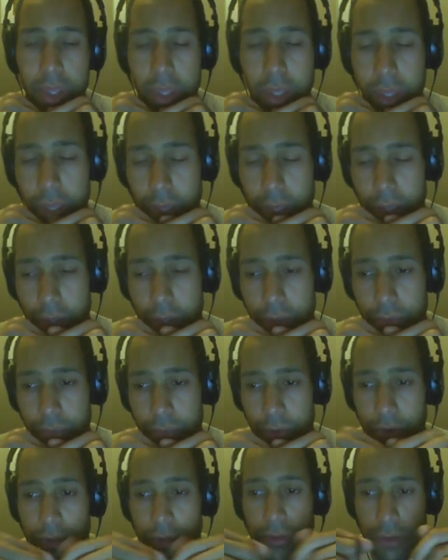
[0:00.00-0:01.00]
And
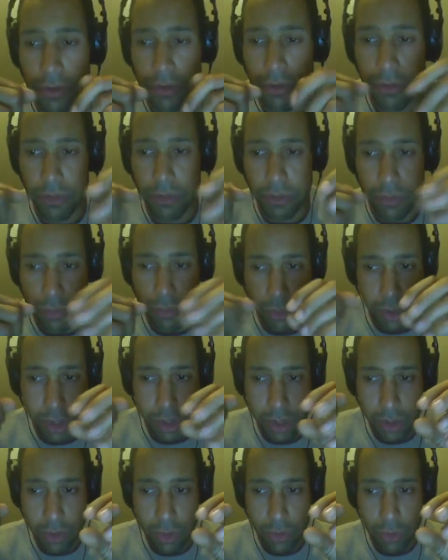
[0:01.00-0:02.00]
for instance,
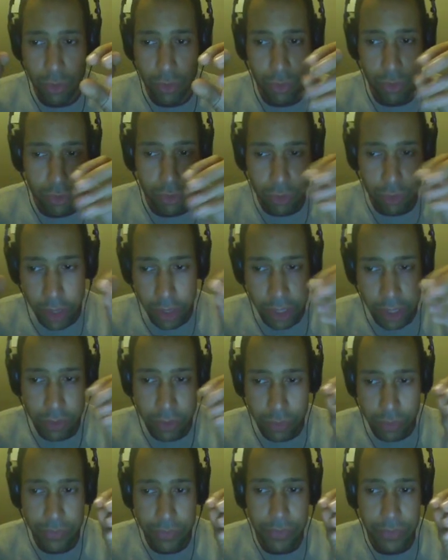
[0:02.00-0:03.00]
while you're
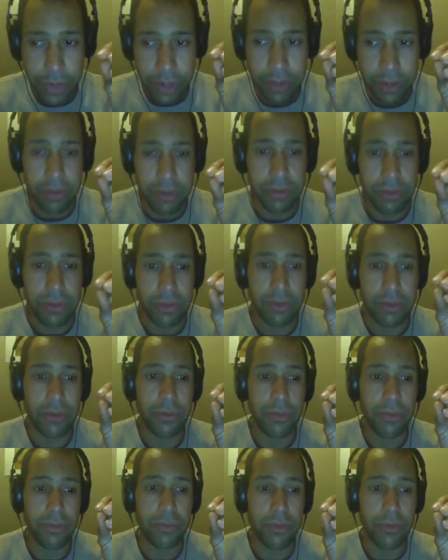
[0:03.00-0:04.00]
trying to find
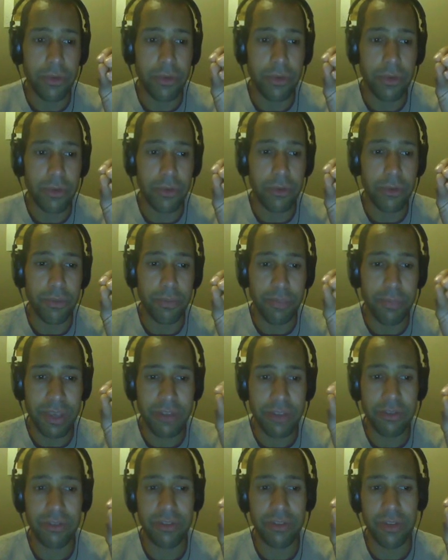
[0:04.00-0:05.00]
the
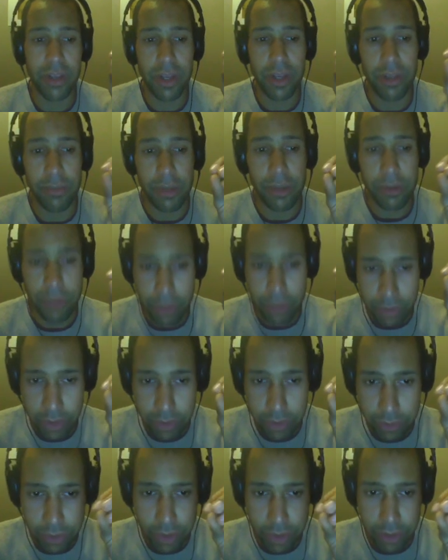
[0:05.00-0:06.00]
best elementary
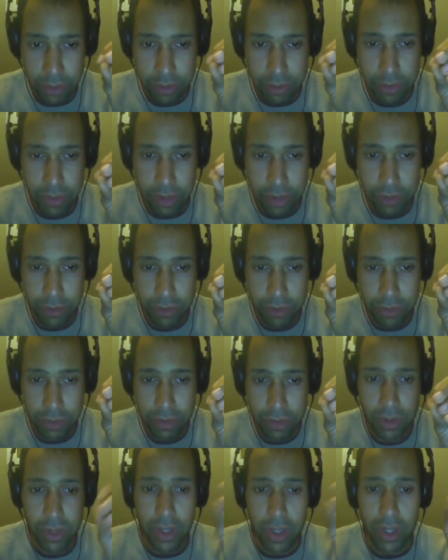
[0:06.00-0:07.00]
tree
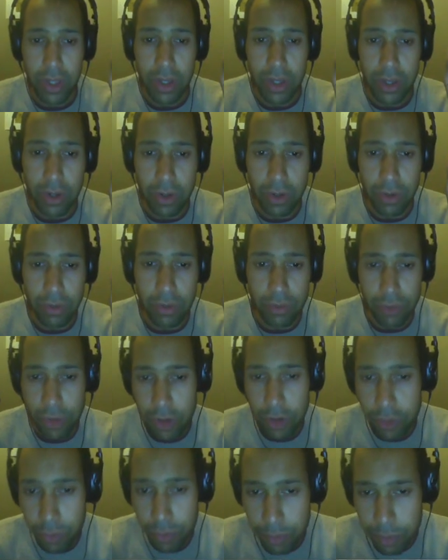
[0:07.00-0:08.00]
alteration, you'll
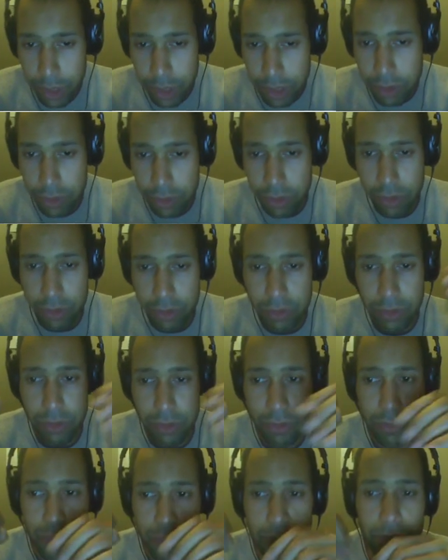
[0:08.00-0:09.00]
try to pick
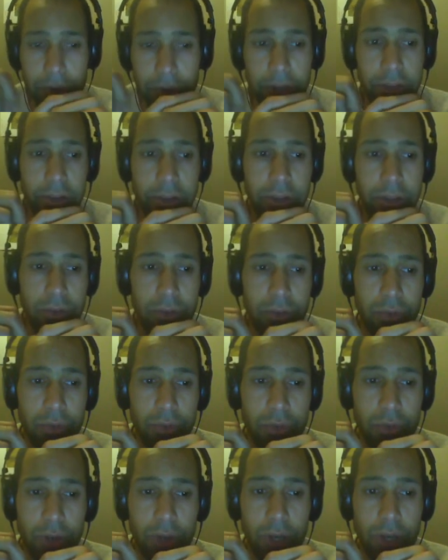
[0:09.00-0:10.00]
the move leading
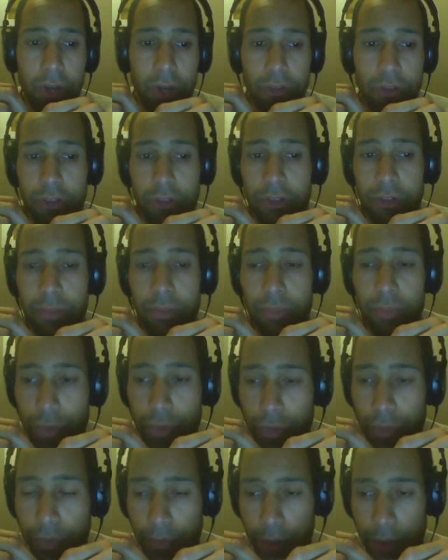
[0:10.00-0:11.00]
to the largest
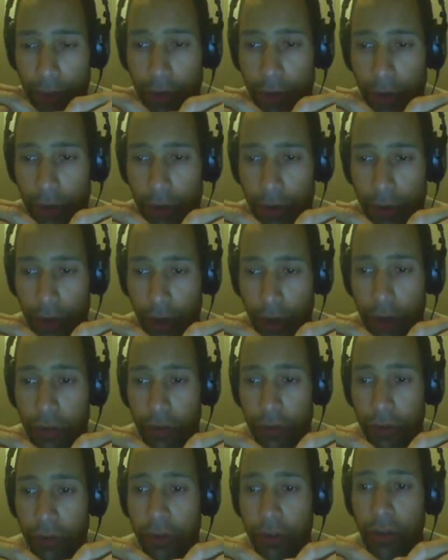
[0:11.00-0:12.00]
improvement or the
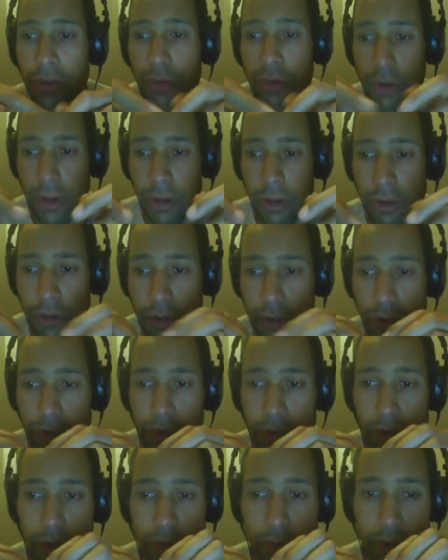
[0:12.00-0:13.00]
largest decrease
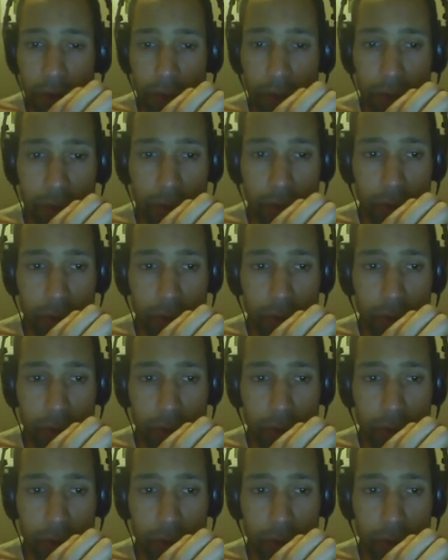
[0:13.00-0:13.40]
in terms of